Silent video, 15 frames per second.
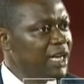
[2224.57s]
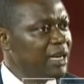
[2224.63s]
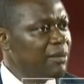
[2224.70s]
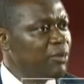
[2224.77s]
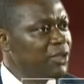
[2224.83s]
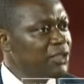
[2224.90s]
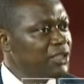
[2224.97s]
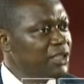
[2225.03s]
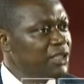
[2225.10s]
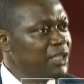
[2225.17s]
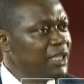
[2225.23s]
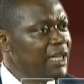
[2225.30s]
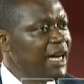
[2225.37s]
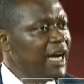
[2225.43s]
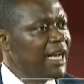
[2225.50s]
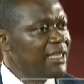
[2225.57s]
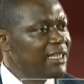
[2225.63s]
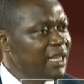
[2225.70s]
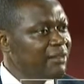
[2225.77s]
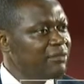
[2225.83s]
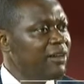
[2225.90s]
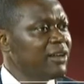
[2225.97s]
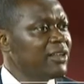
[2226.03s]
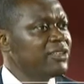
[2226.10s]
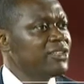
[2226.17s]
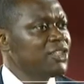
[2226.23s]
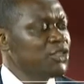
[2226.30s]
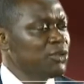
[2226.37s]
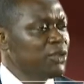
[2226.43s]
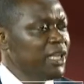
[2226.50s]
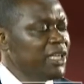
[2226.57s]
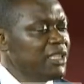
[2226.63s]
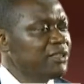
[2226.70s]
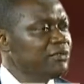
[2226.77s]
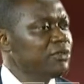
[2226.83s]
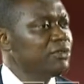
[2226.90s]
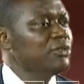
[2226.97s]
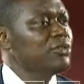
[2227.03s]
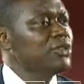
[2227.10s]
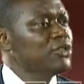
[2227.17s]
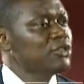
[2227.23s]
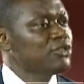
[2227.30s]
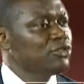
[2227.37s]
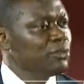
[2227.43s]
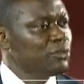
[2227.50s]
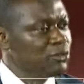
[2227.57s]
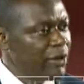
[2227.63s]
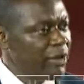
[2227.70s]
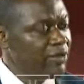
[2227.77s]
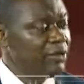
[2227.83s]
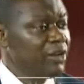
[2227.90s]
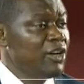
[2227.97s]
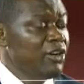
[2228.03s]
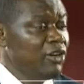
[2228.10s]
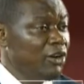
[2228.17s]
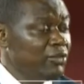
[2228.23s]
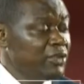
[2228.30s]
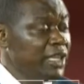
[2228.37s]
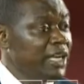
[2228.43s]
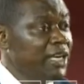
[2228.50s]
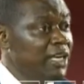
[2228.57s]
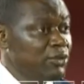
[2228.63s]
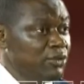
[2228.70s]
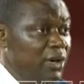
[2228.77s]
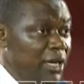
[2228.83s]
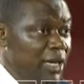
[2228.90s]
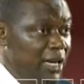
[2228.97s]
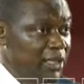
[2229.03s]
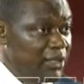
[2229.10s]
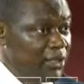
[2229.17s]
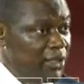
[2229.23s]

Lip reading: appointee, and that violates section 84 sub 12 of the Electoral Act.